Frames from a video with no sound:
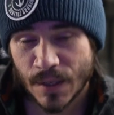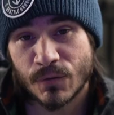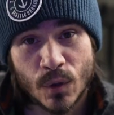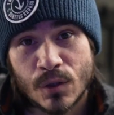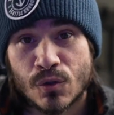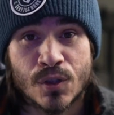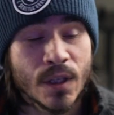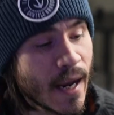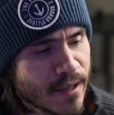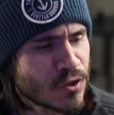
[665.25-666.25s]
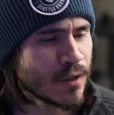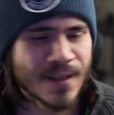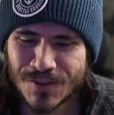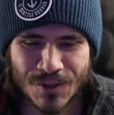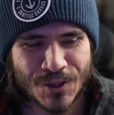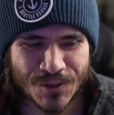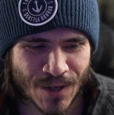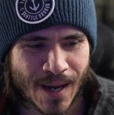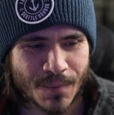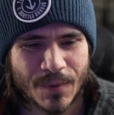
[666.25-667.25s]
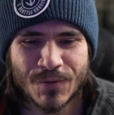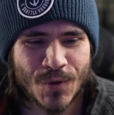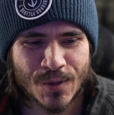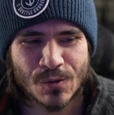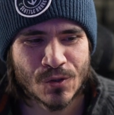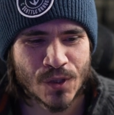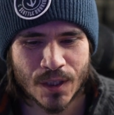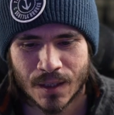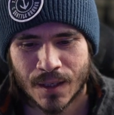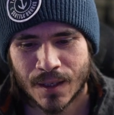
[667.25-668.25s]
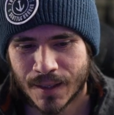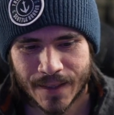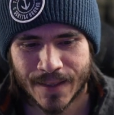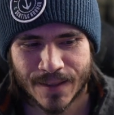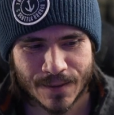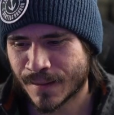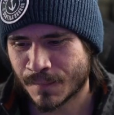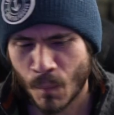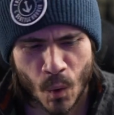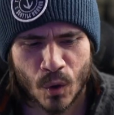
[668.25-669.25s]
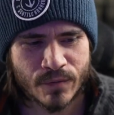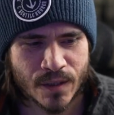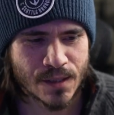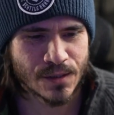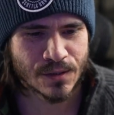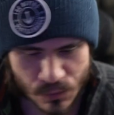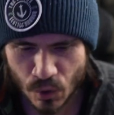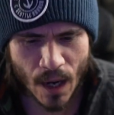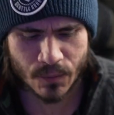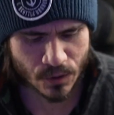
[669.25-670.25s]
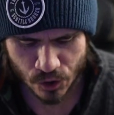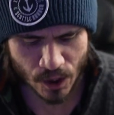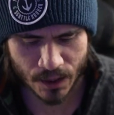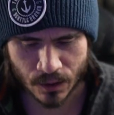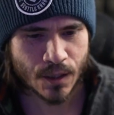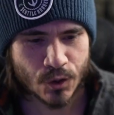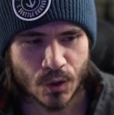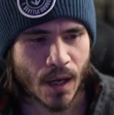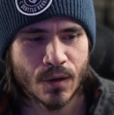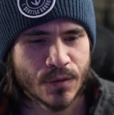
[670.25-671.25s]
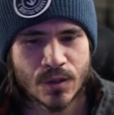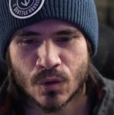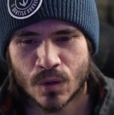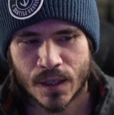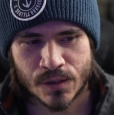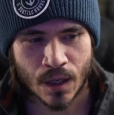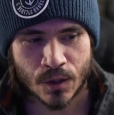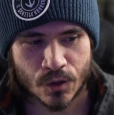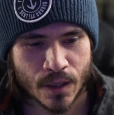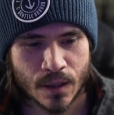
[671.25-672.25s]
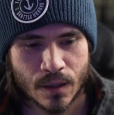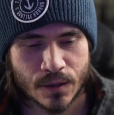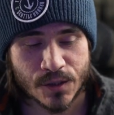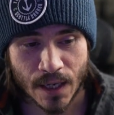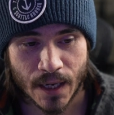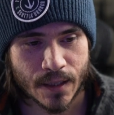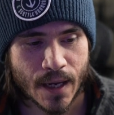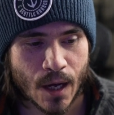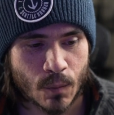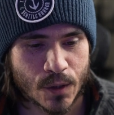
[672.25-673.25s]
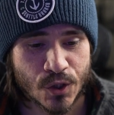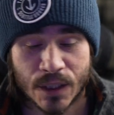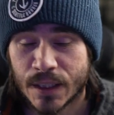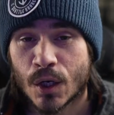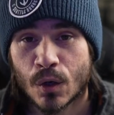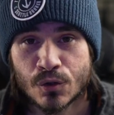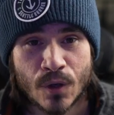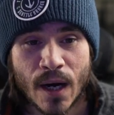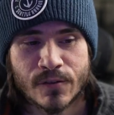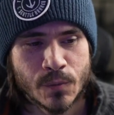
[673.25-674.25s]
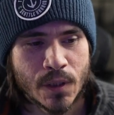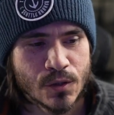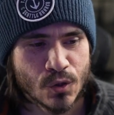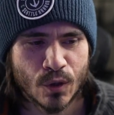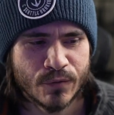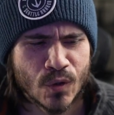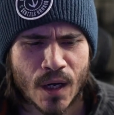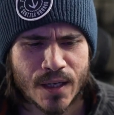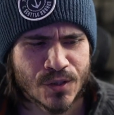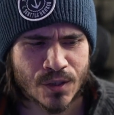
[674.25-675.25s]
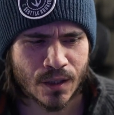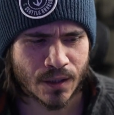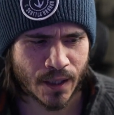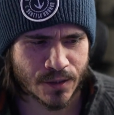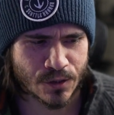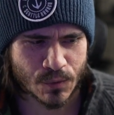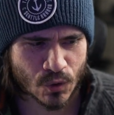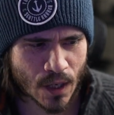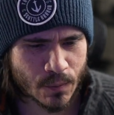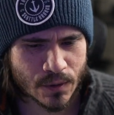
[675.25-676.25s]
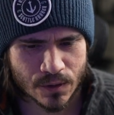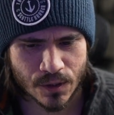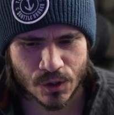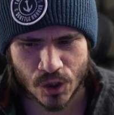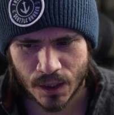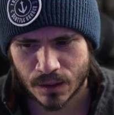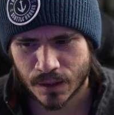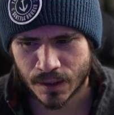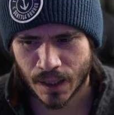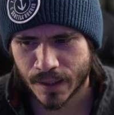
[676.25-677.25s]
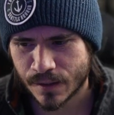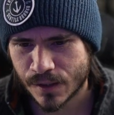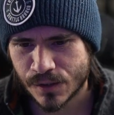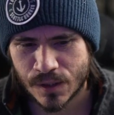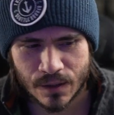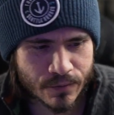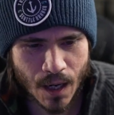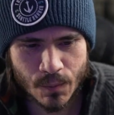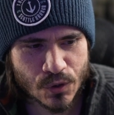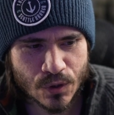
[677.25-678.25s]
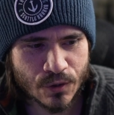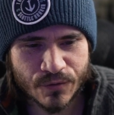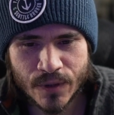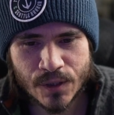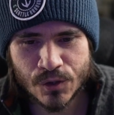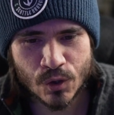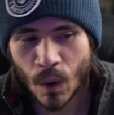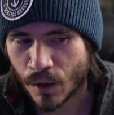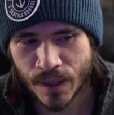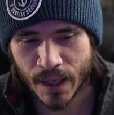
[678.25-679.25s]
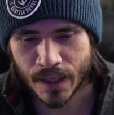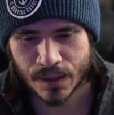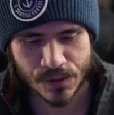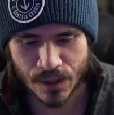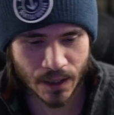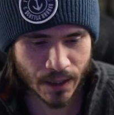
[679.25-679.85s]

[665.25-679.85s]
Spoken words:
If you're interested, actually, here's a good time. If you're interested in more of these, subscribe to the channel. I don't think you guys understand how much ego drives me. So if you guys start like subscribing to the channel and liking this stuff, I'm just gonna feed it to you all day, because